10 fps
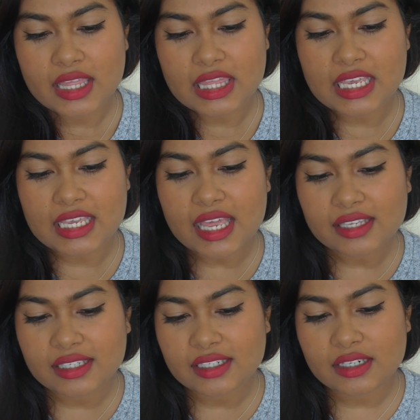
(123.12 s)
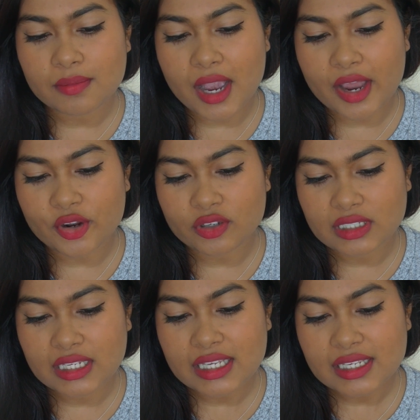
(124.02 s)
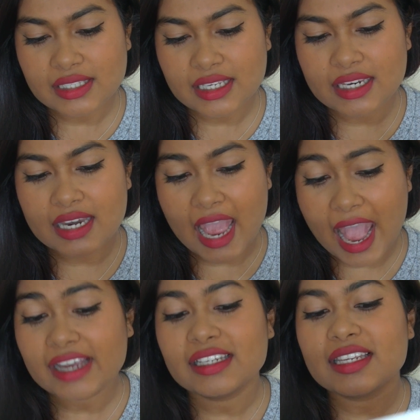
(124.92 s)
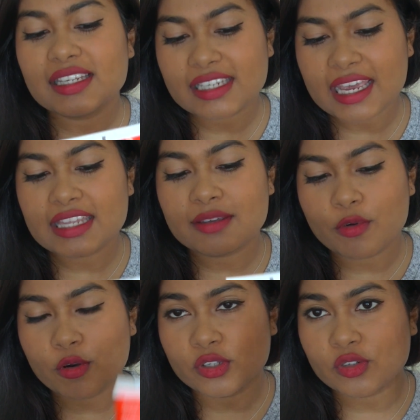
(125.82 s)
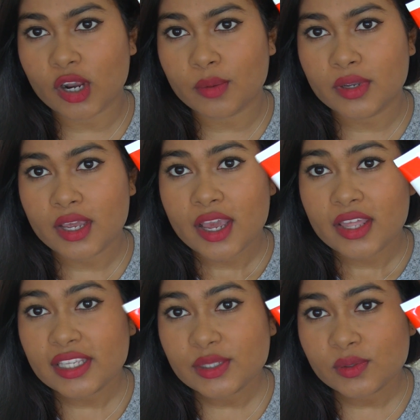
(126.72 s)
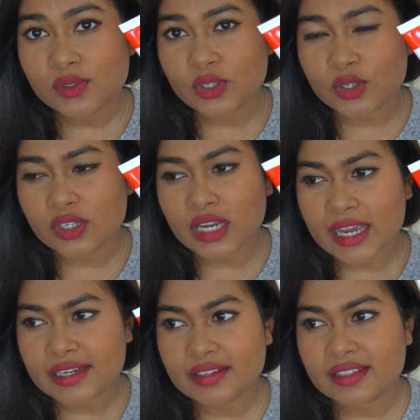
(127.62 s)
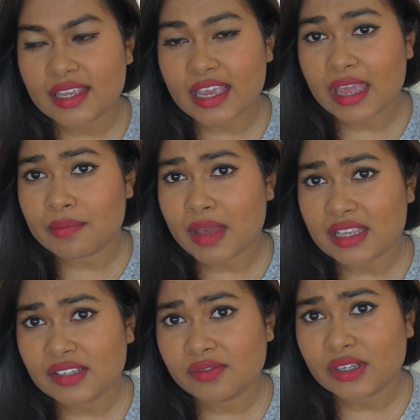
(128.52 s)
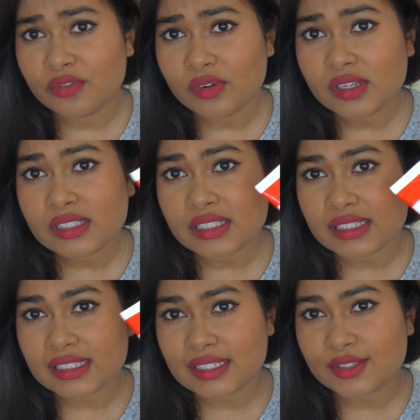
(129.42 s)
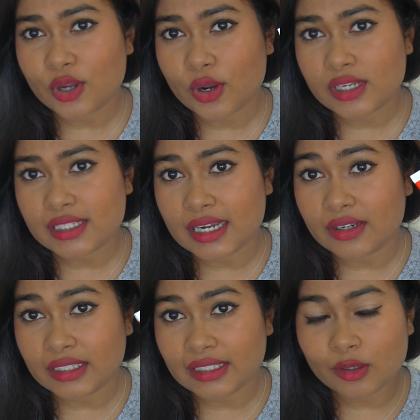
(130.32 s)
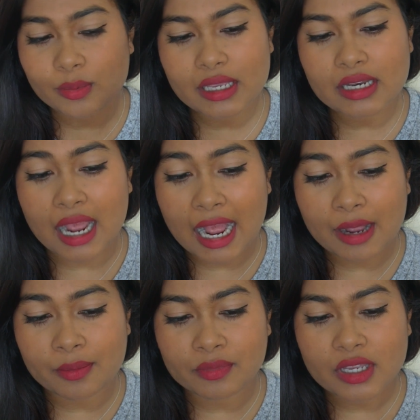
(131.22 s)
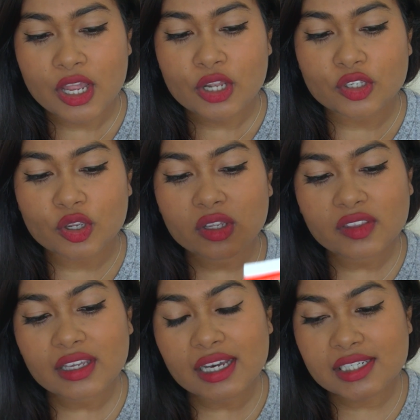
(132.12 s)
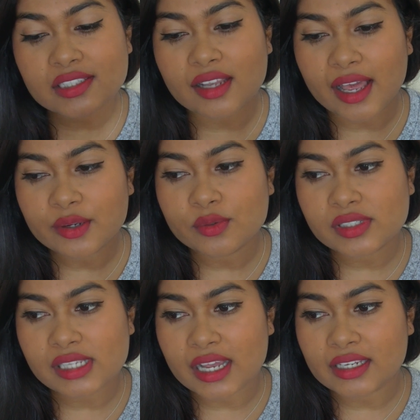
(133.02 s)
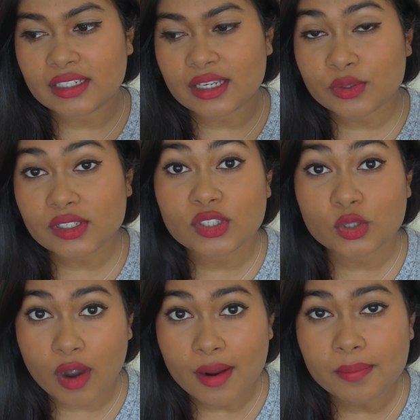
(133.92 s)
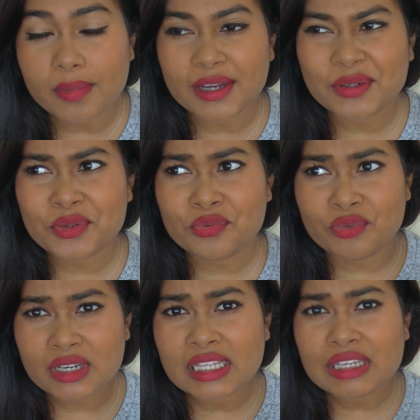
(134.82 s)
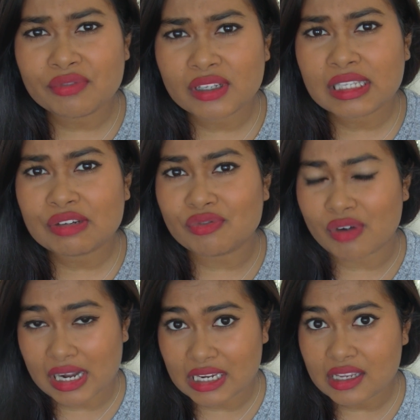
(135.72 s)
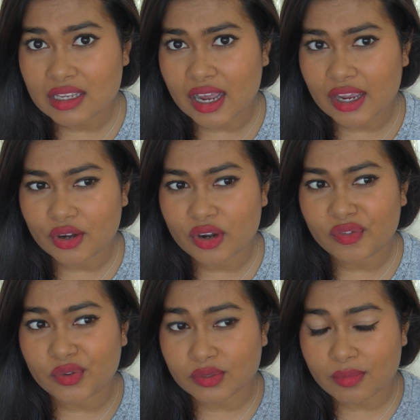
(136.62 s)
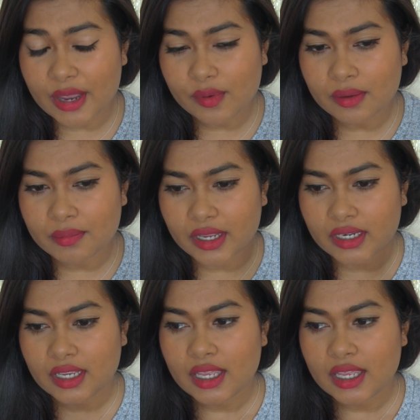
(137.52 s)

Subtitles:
the Yes to Tomatoes Clear Skin Acne Daily Pore Scrub. This was good. I didn't see a massive difference. It did tone it down a little bit. The only thing I didn't like was that it was a scrub, but it was really runny. I don't know if it was my one, but